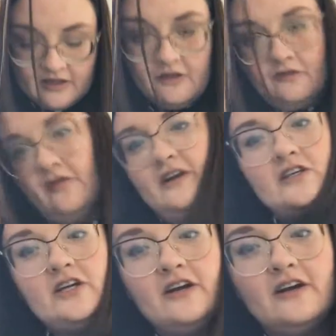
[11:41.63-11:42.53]
the
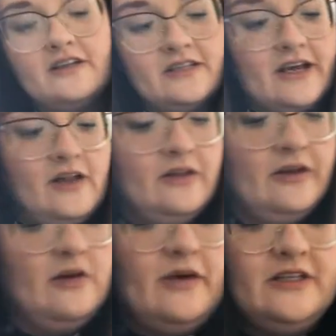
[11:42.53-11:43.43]
fringe here is like a
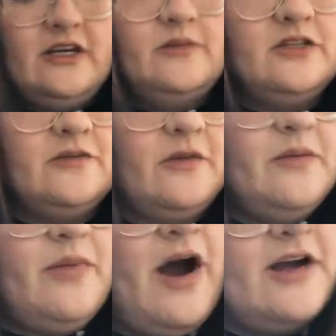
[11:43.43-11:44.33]
little messed up just from the
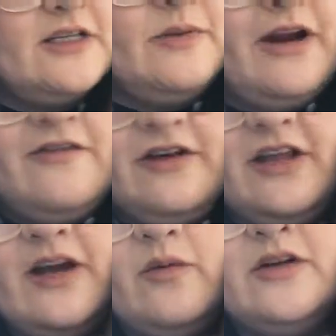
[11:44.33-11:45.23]
box, but I feel
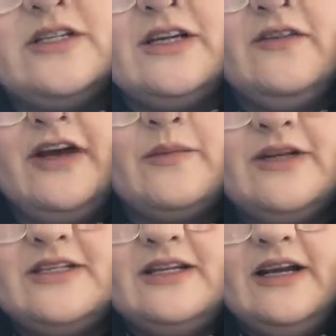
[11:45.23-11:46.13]
like once they've like
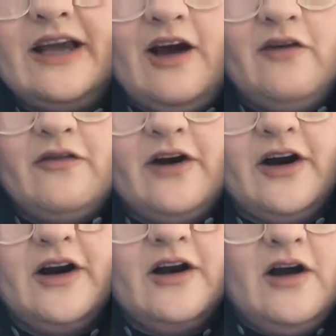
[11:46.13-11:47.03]
been sitting out
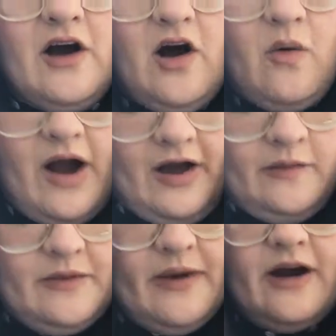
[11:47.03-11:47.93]
for a while it'd
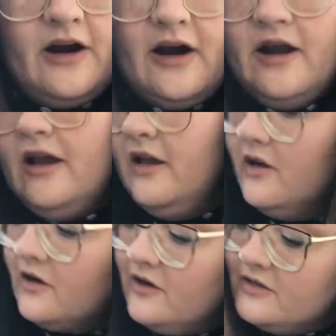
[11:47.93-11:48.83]
be better. You
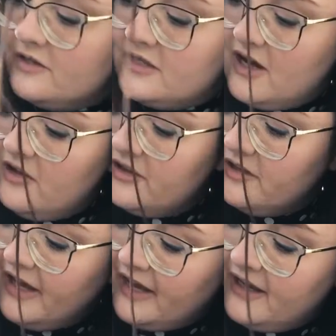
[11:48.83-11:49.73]
can also tell that
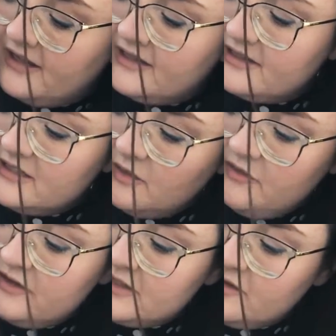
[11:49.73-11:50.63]
like some
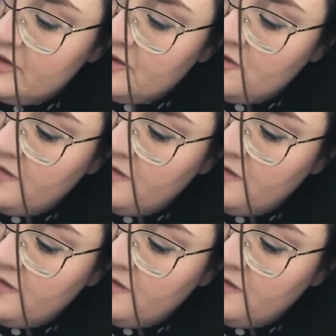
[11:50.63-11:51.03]
of it's a little